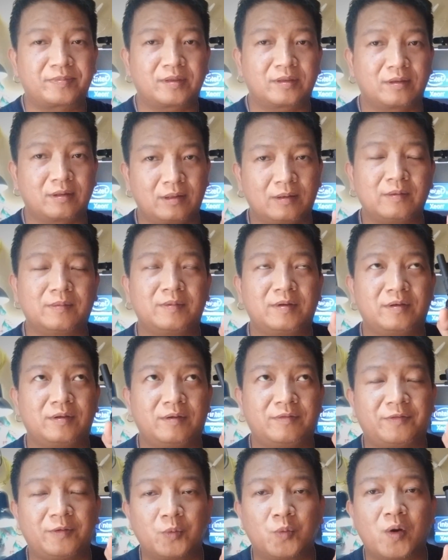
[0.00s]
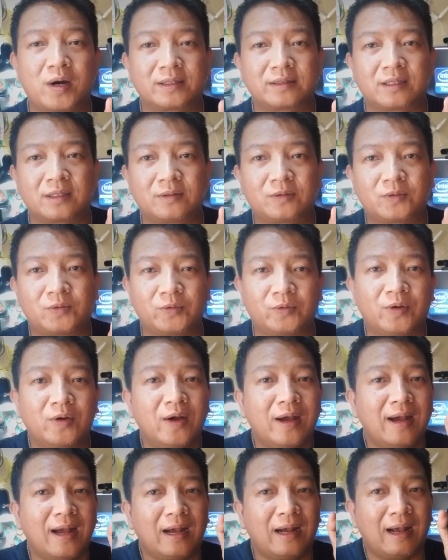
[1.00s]
if you wanted to
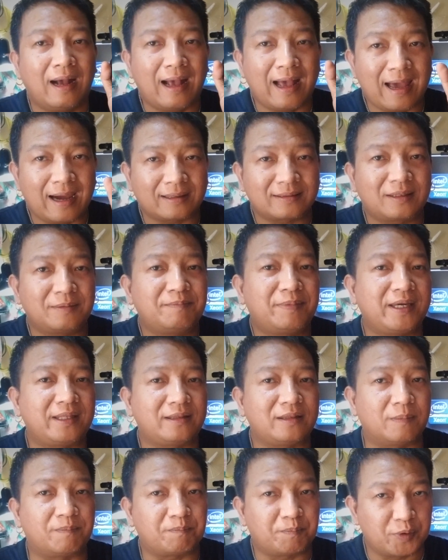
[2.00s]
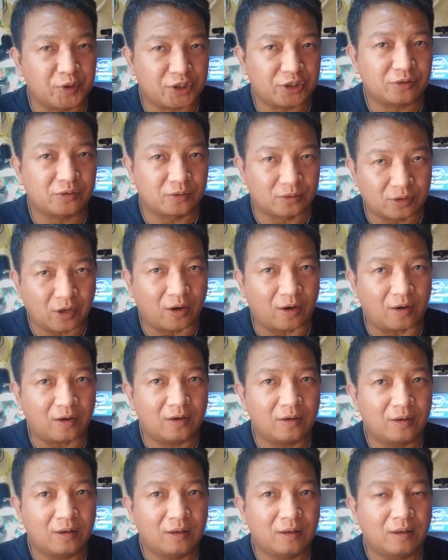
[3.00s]
activate the push to talk
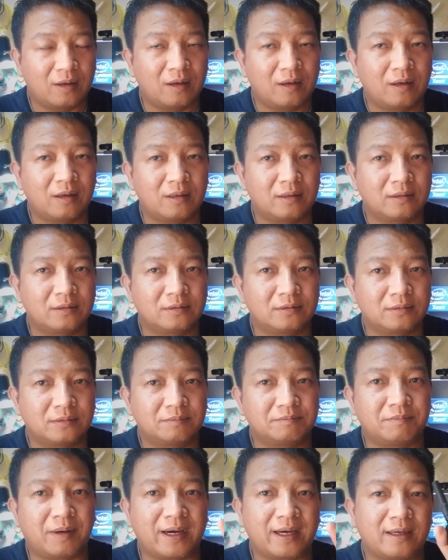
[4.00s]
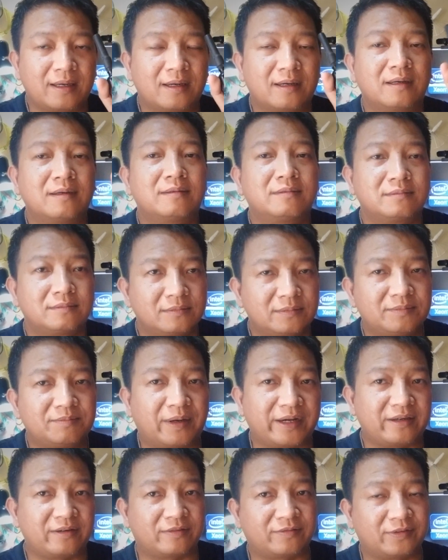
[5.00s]
by
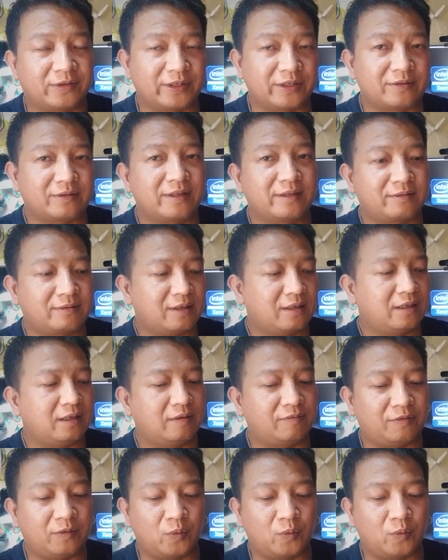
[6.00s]
your voice. Let's say if you